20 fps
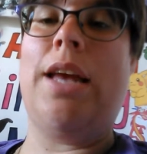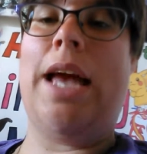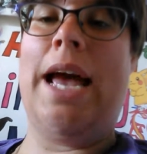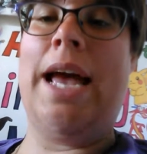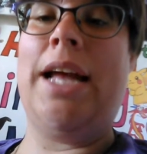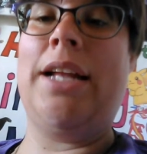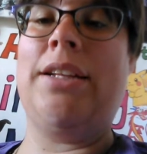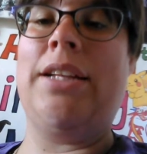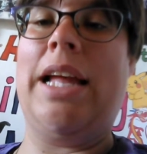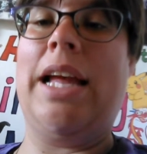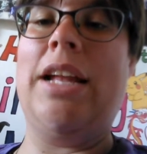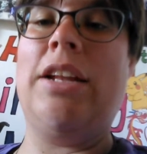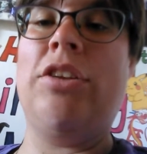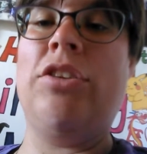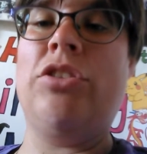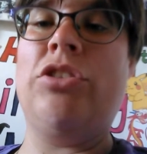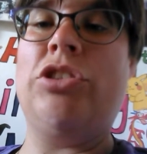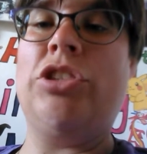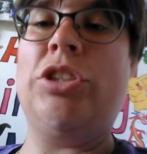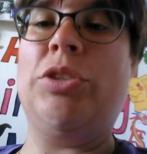And
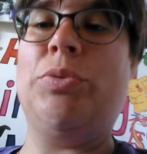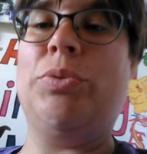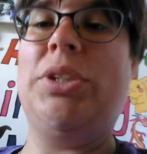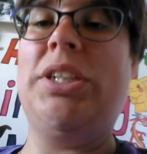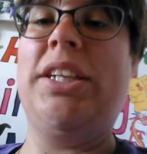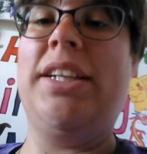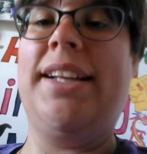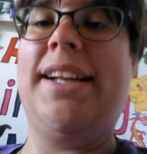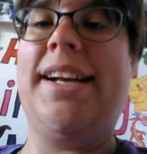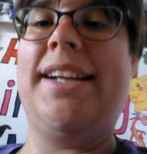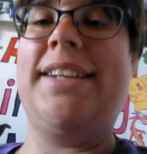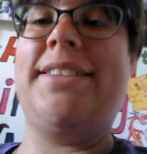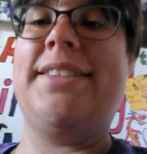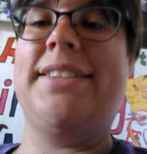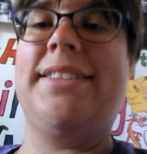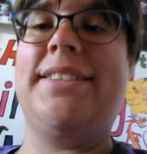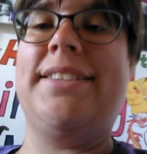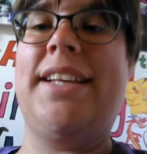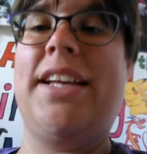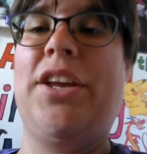then she
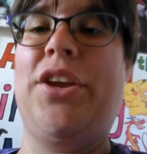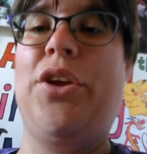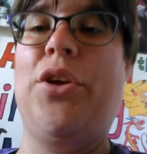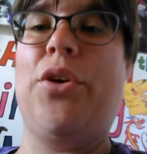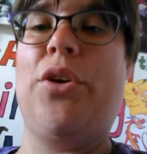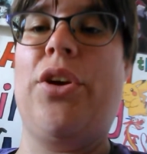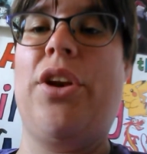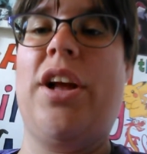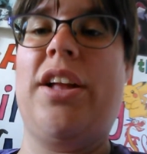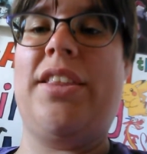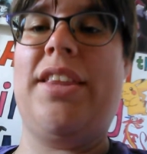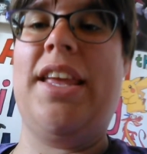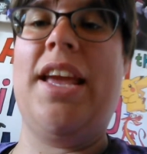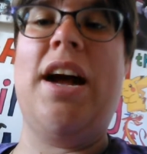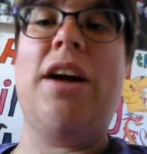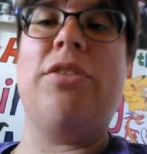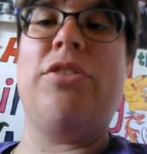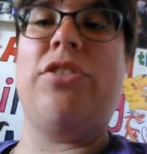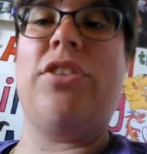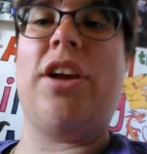realizes that you're not
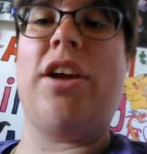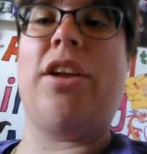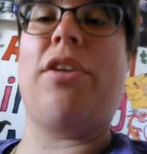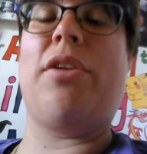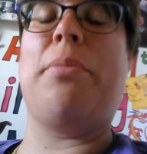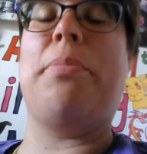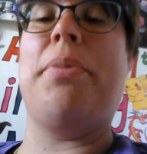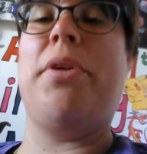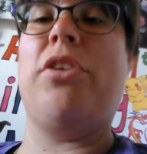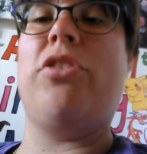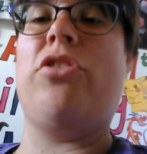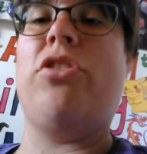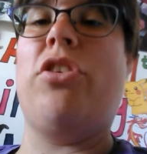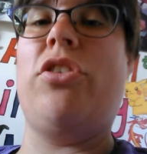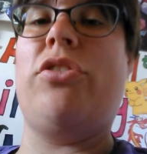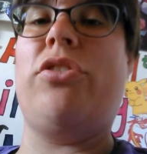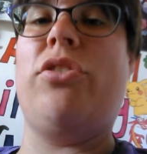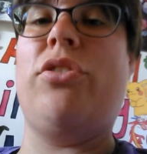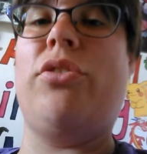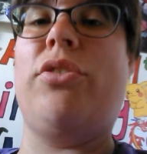the outsider. But it's
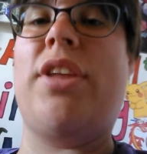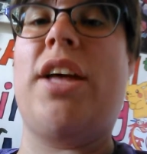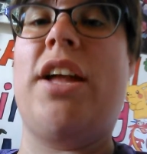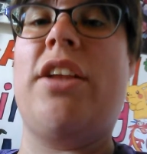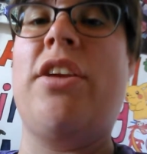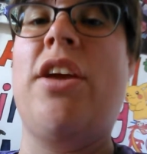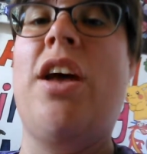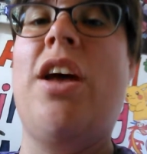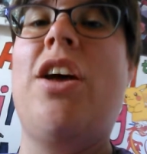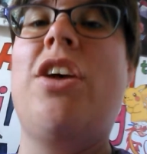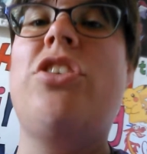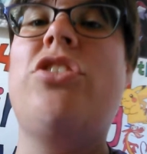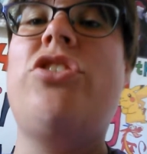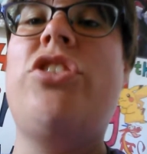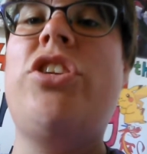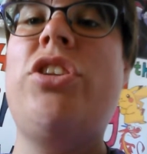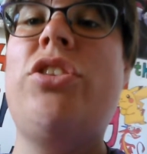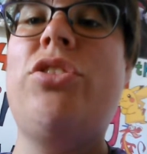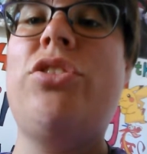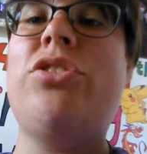also that
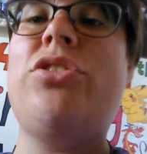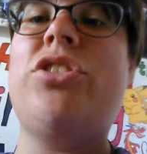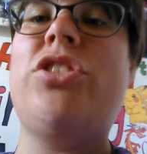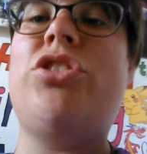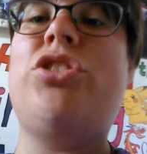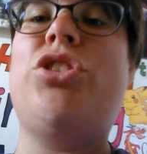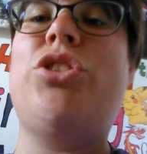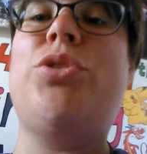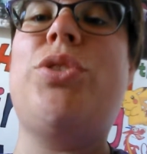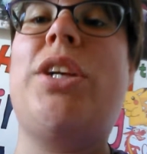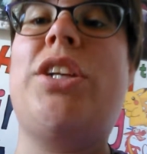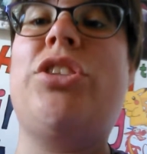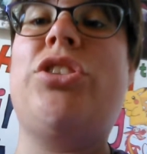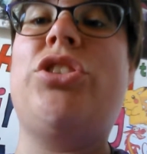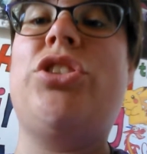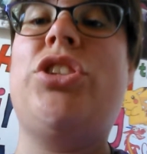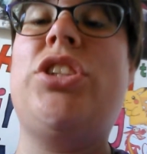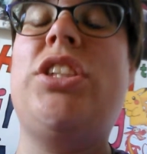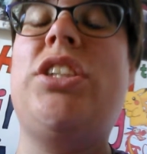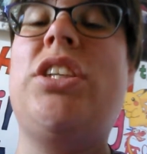she looks at you and
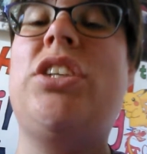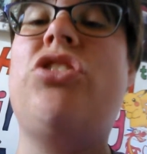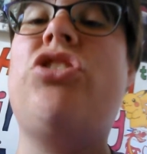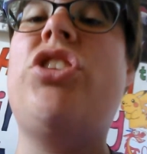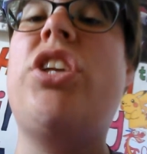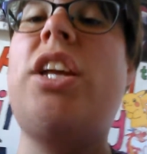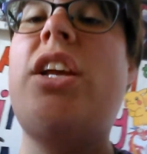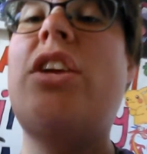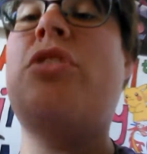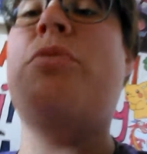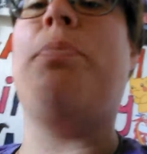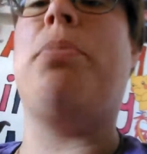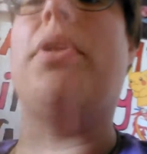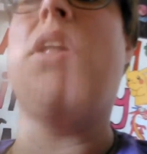she is